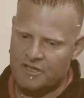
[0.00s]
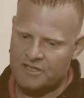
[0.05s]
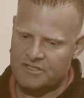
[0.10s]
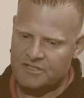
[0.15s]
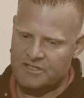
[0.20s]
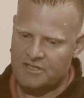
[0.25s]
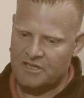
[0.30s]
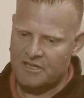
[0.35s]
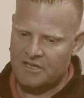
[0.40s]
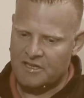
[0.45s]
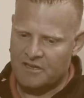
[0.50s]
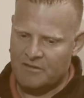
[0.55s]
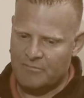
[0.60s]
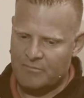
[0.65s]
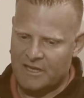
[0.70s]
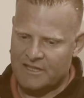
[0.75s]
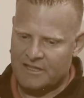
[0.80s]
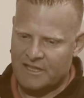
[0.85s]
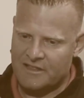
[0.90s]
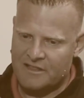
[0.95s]
this.
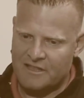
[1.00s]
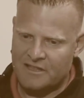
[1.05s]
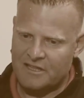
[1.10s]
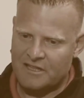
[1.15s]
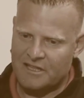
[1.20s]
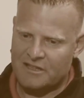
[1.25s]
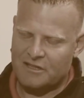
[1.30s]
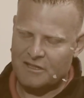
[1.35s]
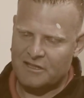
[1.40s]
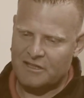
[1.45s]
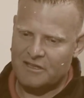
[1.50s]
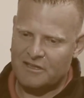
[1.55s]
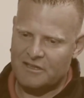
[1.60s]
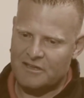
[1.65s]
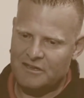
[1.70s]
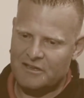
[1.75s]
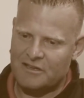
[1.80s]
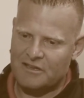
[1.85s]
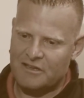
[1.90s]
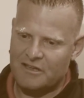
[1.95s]
But I think that
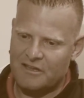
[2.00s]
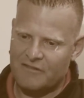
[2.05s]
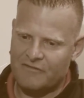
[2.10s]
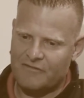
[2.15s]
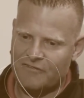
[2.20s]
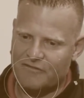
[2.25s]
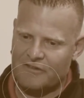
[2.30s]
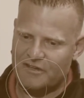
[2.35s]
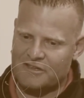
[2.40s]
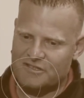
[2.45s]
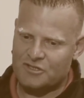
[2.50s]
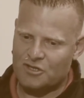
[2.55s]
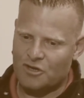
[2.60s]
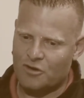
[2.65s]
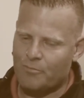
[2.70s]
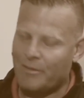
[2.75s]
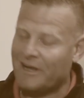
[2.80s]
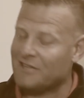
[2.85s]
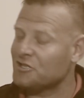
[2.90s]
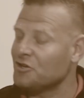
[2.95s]
uh, if it's
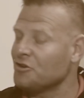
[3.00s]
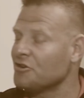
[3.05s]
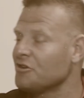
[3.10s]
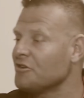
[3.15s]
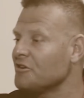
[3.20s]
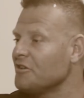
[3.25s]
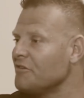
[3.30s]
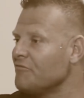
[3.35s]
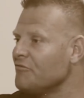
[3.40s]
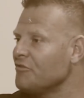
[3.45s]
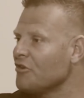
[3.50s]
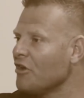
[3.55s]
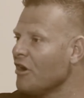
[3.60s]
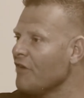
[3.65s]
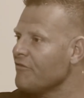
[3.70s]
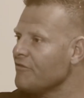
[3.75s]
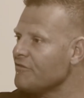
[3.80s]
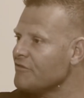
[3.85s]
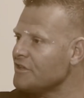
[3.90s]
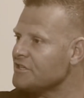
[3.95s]
your passion, if you
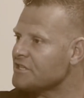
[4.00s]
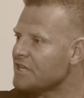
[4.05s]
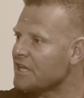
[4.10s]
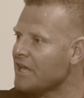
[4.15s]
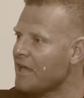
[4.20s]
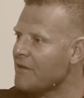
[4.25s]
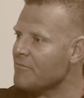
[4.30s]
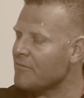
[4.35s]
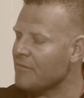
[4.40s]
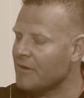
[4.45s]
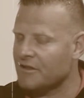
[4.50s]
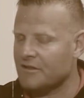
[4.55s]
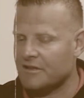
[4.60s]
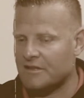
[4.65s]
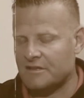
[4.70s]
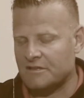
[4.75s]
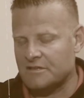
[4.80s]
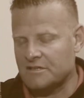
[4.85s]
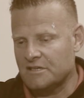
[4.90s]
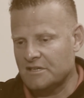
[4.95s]
love this game,
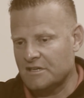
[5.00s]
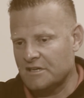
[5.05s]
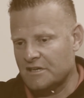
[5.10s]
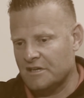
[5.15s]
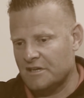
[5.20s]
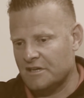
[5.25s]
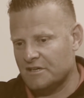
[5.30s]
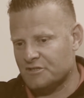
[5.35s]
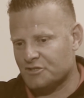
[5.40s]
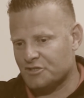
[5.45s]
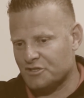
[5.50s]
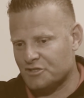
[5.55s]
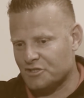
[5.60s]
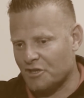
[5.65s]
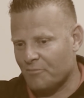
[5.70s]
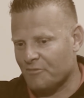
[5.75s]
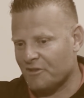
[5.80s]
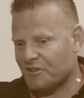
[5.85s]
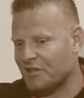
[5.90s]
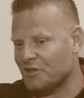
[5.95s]
uh, it's
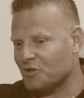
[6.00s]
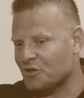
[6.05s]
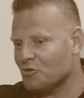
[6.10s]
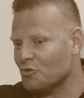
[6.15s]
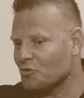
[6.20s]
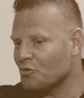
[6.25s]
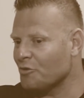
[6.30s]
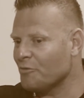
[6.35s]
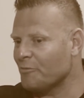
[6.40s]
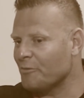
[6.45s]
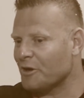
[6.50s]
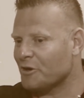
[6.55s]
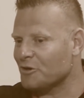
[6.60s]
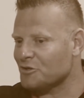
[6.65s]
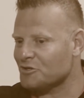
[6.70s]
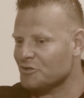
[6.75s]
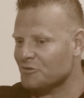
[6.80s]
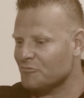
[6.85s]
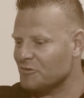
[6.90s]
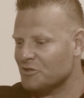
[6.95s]
something that you do
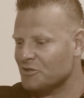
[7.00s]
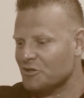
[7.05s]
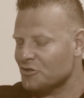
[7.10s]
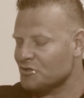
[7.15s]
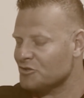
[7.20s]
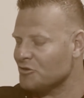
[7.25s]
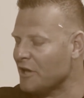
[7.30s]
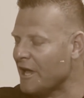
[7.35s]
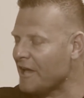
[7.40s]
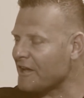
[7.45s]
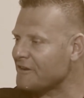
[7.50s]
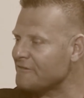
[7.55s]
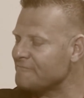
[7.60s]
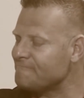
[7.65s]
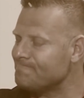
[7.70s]
because it's what you like.